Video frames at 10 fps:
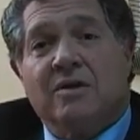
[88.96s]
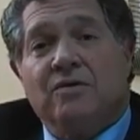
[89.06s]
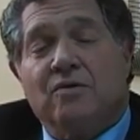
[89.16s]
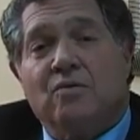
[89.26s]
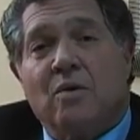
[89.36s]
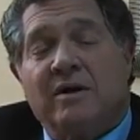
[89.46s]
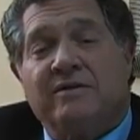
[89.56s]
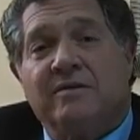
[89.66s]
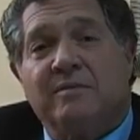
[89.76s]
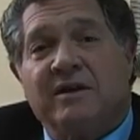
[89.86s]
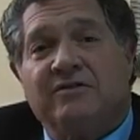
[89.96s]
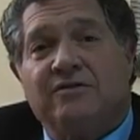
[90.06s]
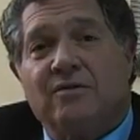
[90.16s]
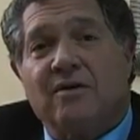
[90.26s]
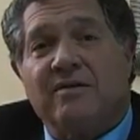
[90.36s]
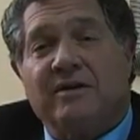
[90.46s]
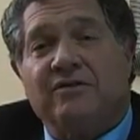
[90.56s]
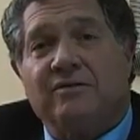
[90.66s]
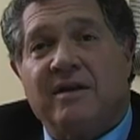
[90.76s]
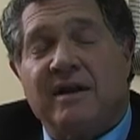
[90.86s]
You want to make sure
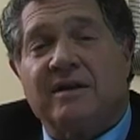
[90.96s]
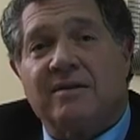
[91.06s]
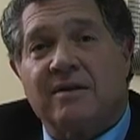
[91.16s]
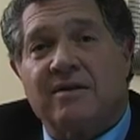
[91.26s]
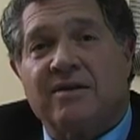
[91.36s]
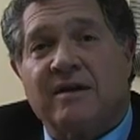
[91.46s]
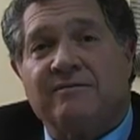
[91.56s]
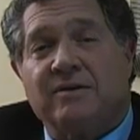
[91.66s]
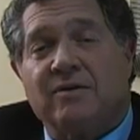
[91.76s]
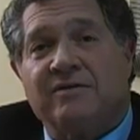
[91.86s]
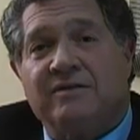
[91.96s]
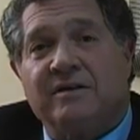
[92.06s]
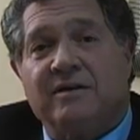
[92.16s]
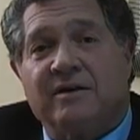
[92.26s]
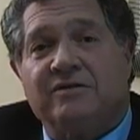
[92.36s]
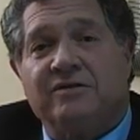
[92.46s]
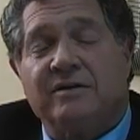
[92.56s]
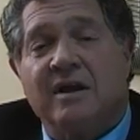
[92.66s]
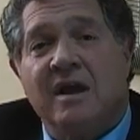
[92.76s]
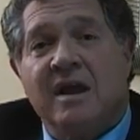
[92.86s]
that you're taking the theft loss
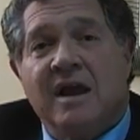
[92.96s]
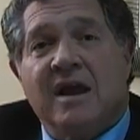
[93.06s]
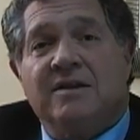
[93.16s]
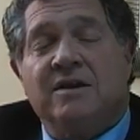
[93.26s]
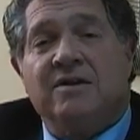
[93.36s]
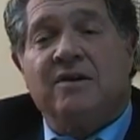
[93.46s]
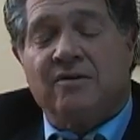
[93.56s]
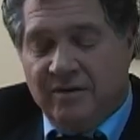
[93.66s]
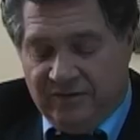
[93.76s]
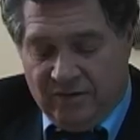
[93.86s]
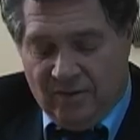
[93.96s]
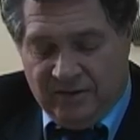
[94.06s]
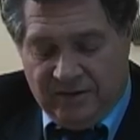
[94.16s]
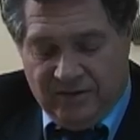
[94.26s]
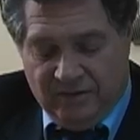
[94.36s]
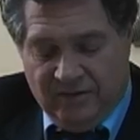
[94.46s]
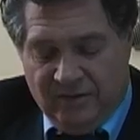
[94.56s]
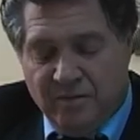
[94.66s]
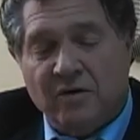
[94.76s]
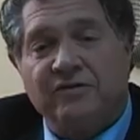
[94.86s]
deduction in the year that's going to do you
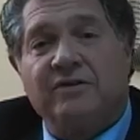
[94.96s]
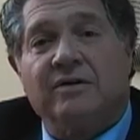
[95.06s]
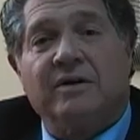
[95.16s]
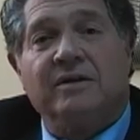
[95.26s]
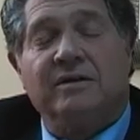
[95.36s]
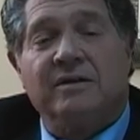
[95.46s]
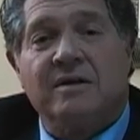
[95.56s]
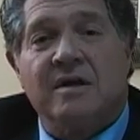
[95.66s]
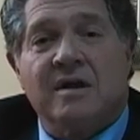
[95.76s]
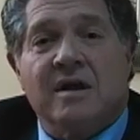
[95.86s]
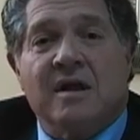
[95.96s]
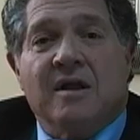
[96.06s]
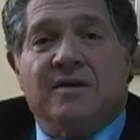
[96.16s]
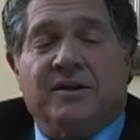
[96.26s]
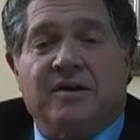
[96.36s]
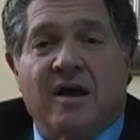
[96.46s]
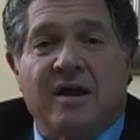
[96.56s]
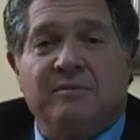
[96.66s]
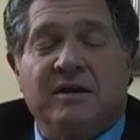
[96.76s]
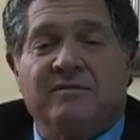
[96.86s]
the most good. The
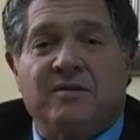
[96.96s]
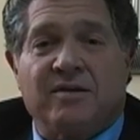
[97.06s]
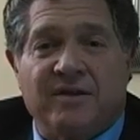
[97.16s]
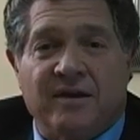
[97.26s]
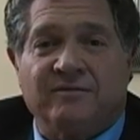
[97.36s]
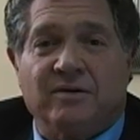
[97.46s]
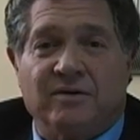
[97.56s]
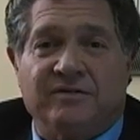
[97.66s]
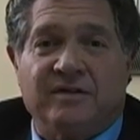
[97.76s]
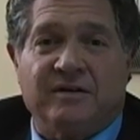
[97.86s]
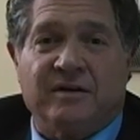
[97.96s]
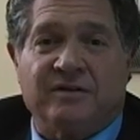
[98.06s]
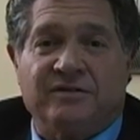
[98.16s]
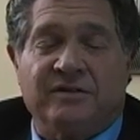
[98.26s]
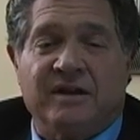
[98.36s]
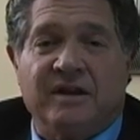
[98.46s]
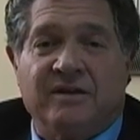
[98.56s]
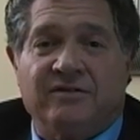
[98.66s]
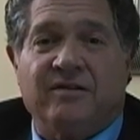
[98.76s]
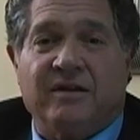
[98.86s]
timing of the theft loss deduction
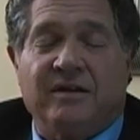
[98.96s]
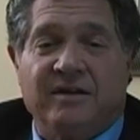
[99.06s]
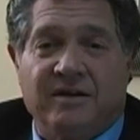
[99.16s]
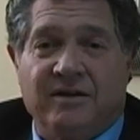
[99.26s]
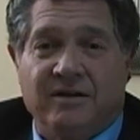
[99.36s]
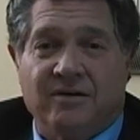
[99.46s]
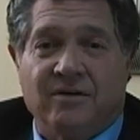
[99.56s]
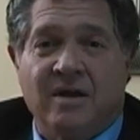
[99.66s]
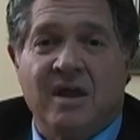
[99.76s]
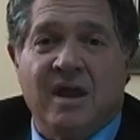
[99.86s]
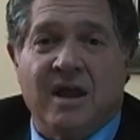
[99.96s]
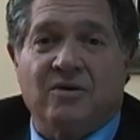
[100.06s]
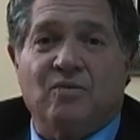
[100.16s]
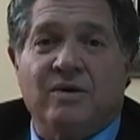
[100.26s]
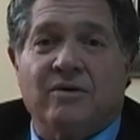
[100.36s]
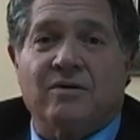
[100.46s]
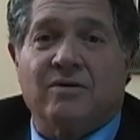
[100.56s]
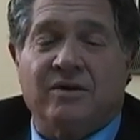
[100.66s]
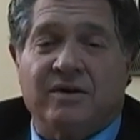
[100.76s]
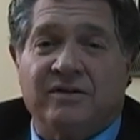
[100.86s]
is the key here, and we are
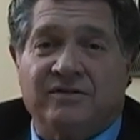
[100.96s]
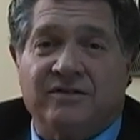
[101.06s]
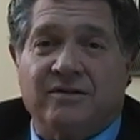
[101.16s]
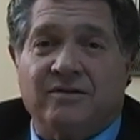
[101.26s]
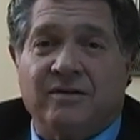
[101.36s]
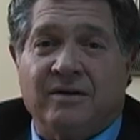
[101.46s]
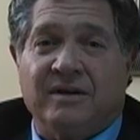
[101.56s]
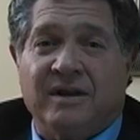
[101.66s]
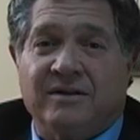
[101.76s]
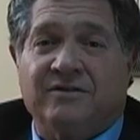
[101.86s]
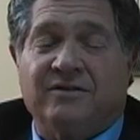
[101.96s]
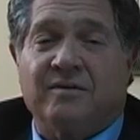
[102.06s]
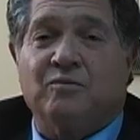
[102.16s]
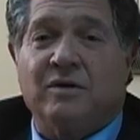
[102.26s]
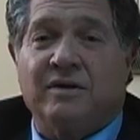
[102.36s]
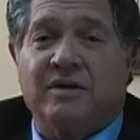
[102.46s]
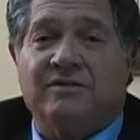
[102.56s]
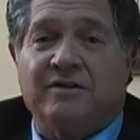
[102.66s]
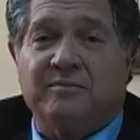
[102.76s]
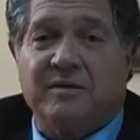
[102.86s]
going to consider it in
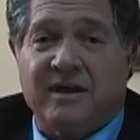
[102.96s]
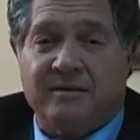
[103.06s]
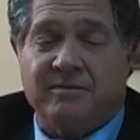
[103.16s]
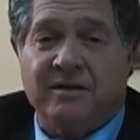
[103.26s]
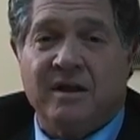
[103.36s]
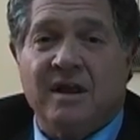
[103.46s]
some depth